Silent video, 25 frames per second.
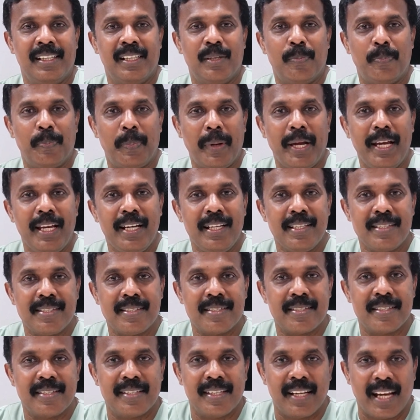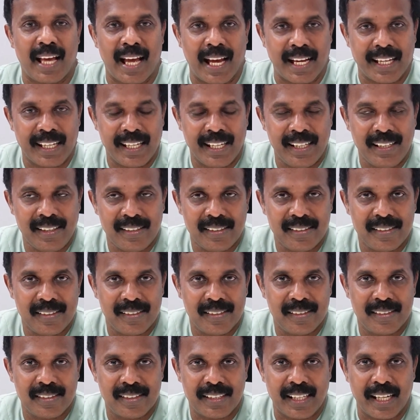The pain is nagging
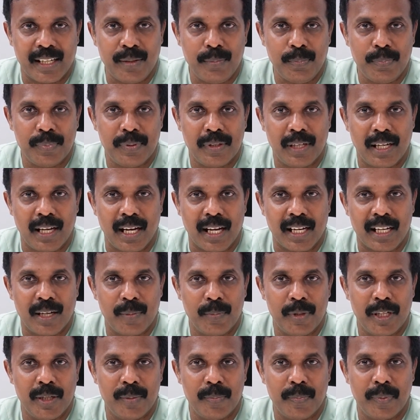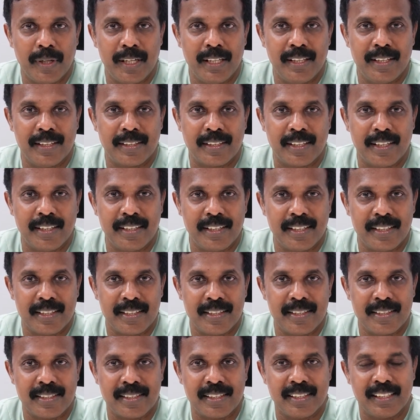type accompanied by the
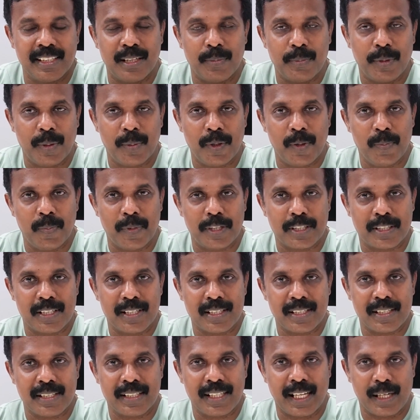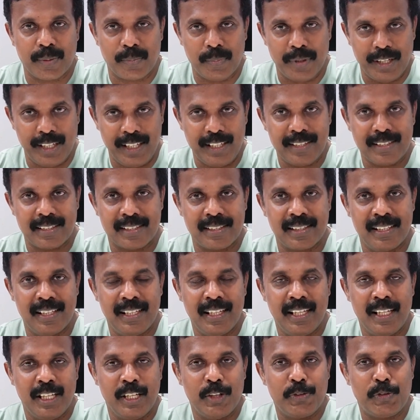tenderness in the abdominal muscles. That means
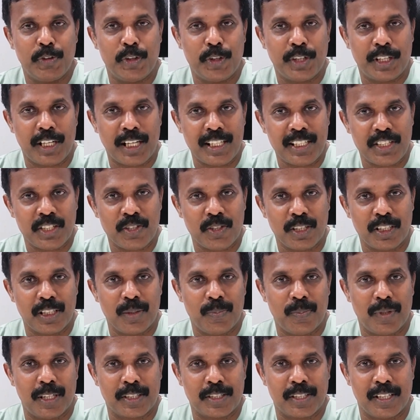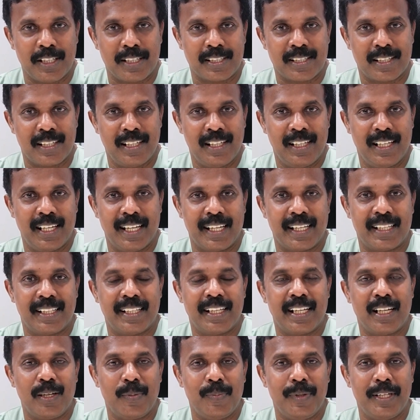if you touch on the muscles, like
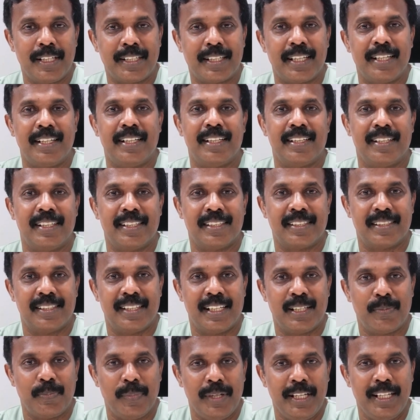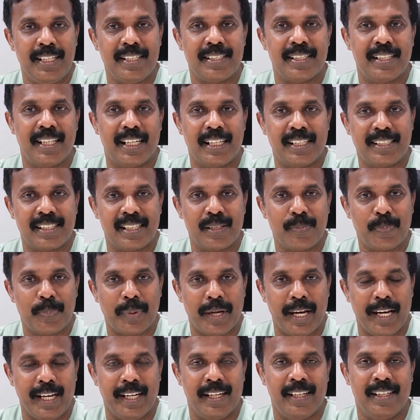there will be a tenderness. That means that is the
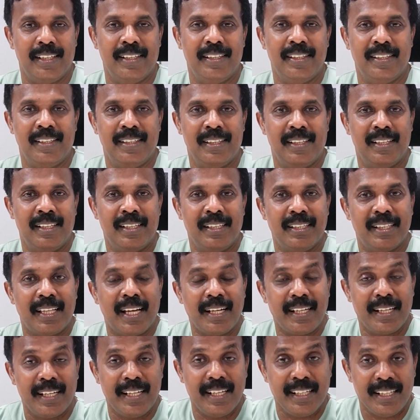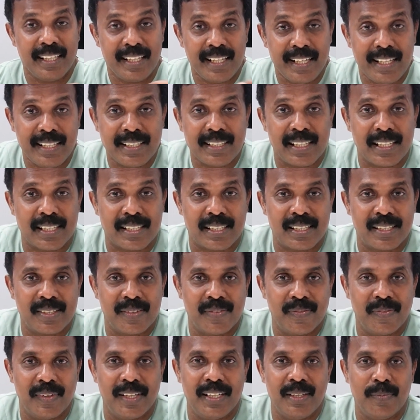pain. That
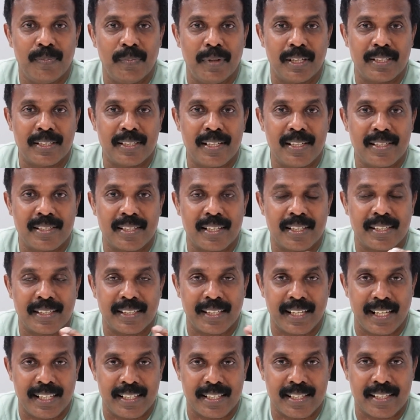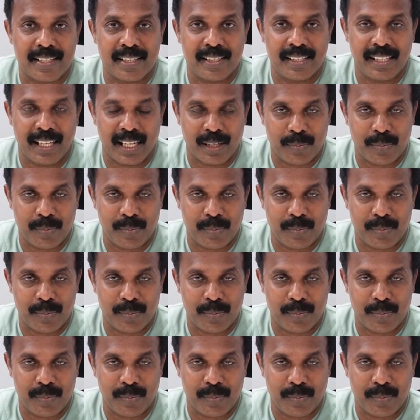increases when muscles are tensed.